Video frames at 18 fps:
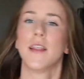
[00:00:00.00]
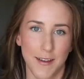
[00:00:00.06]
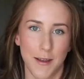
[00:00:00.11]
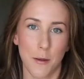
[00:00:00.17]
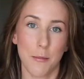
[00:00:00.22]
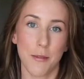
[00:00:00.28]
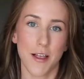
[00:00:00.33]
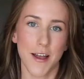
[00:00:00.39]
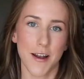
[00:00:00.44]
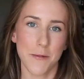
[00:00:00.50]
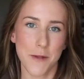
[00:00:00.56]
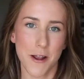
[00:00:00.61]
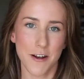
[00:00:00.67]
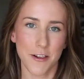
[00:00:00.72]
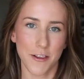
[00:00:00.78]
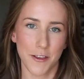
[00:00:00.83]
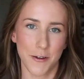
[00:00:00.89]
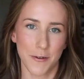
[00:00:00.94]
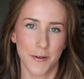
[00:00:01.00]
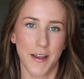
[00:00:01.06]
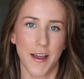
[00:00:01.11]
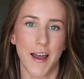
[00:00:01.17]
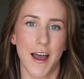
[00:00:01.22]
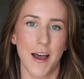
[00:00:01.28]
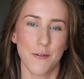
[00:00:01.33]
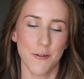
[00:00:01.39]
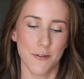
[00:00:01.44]
I'm glad I'm not alone. I
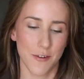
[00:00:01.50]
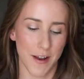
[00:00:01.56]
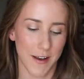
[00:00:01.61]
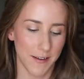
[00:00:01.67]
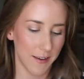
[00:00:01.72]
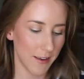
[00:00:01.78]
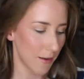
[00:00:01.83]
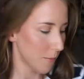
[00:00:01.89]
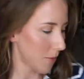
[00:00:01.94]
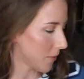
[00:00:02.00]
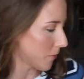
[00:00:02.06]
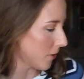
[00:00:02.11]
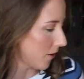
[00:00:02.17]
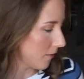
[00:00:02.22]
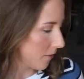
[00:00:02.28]
have a friend. Piper,